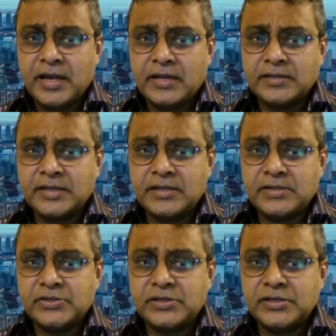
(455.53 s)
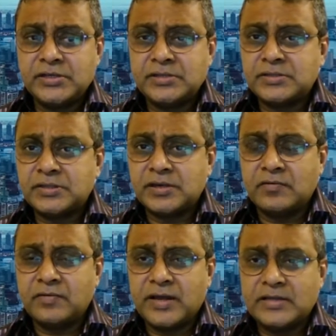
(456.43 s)
And then she
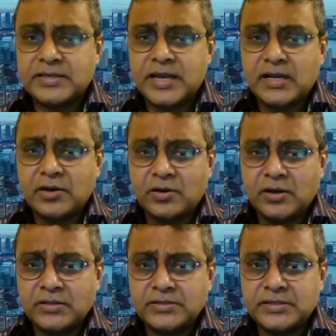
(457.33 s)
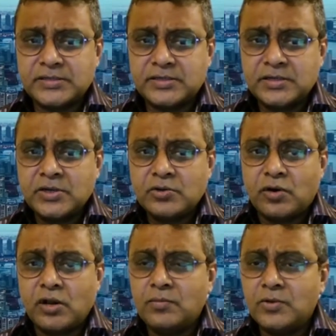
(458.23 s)
served as gynecologist
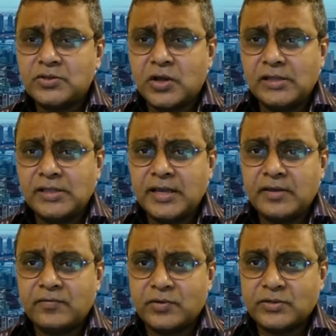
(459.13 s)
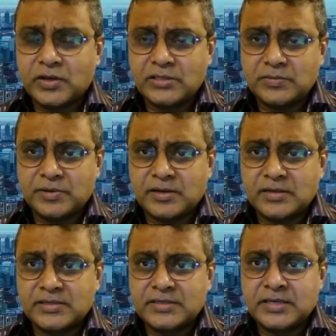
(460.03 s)
to almost all the Air Force
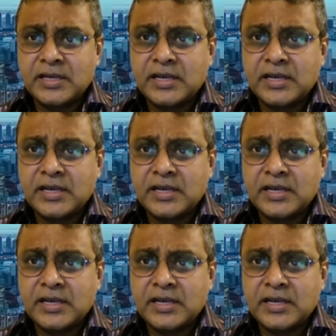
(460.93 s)
hospitals.